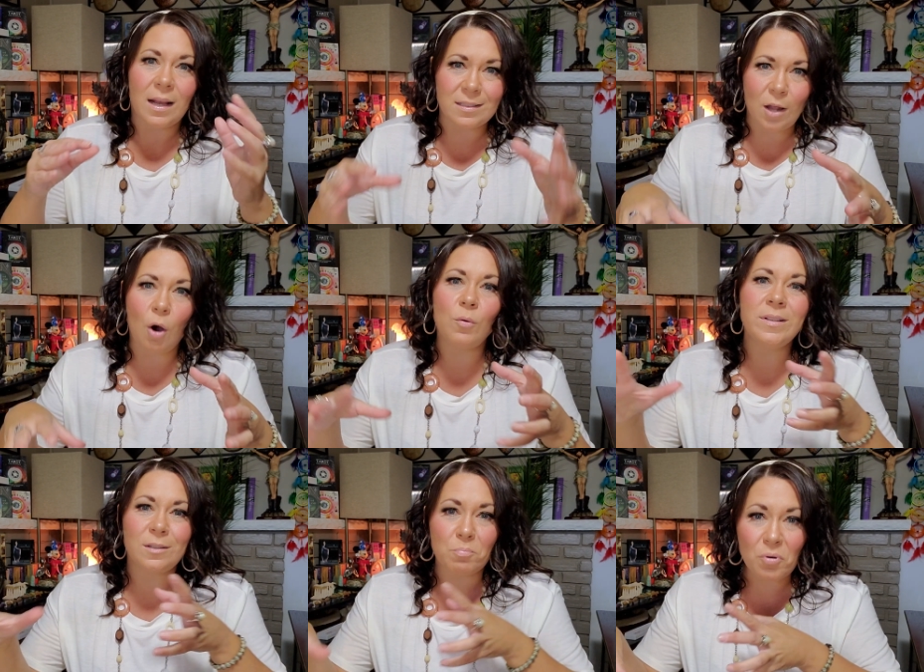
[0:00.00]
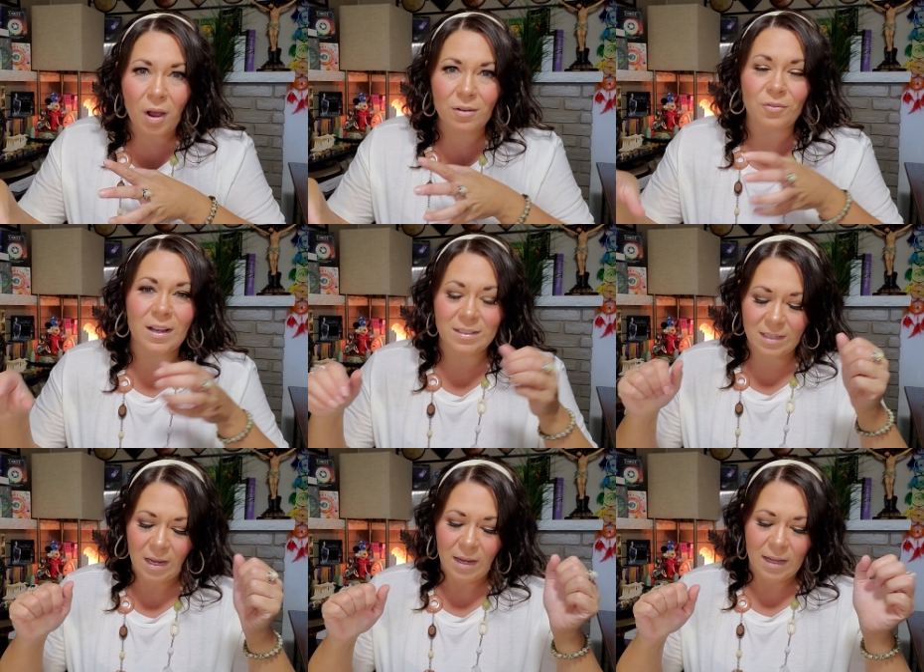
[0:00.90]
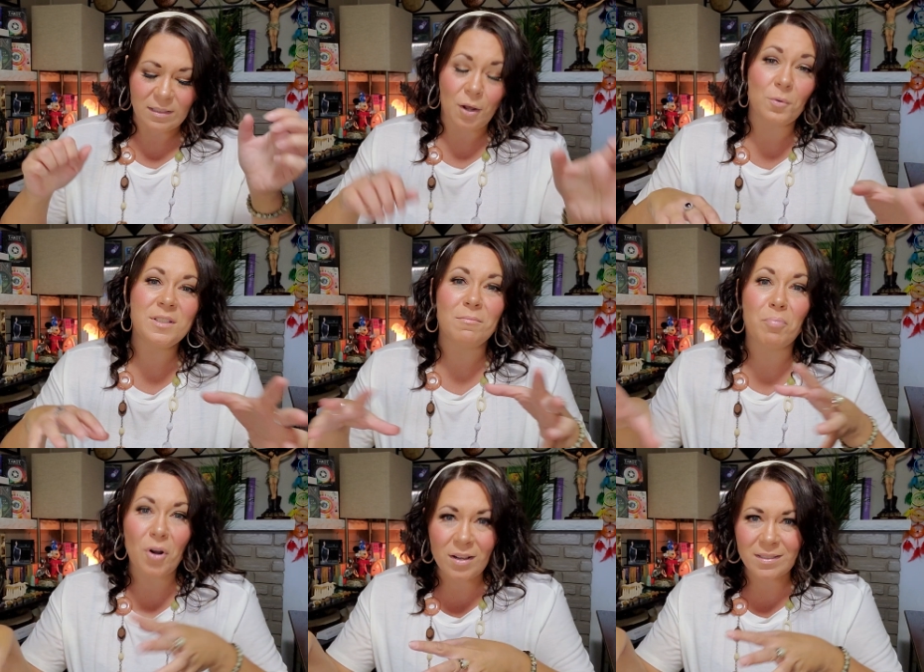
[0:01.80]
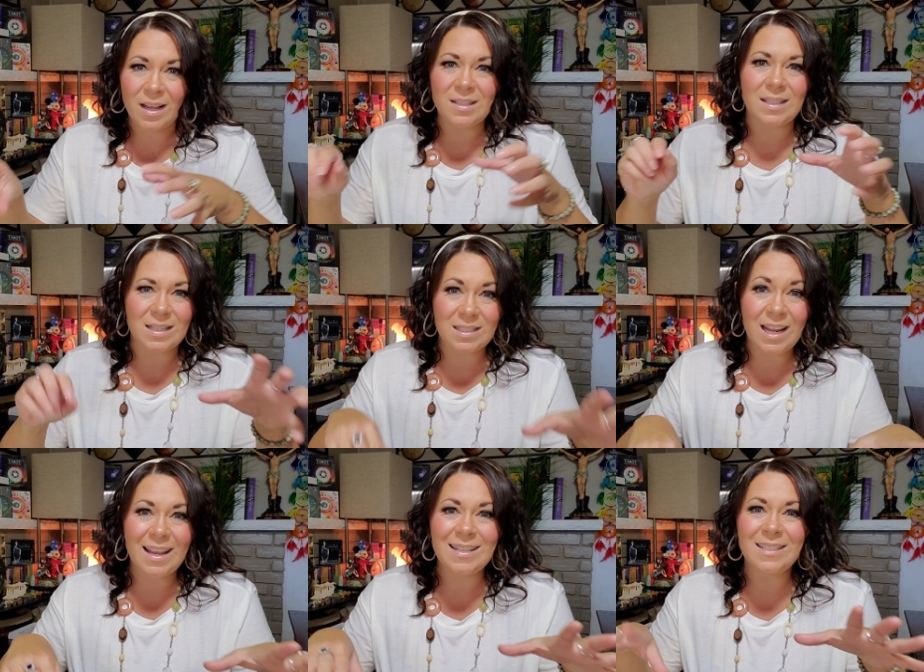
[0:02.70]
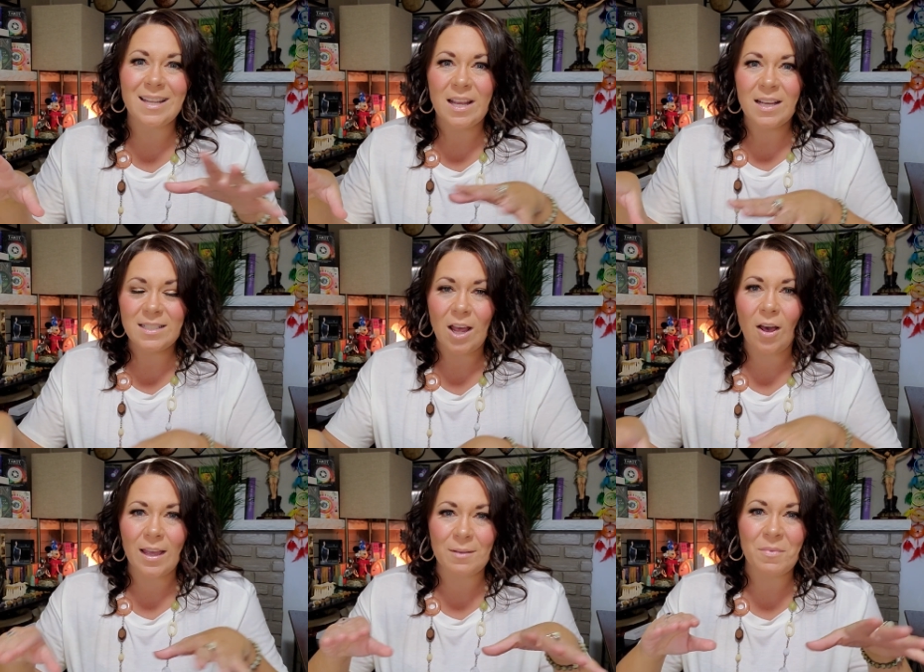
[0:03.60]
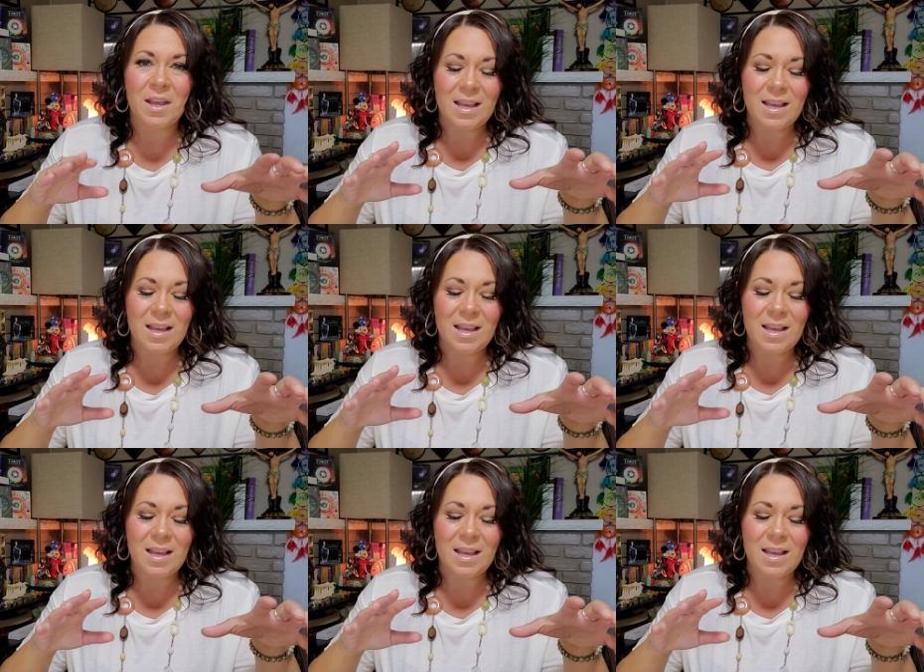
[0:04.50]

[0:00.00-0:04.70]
is always a progress. It's always a process. It takes time.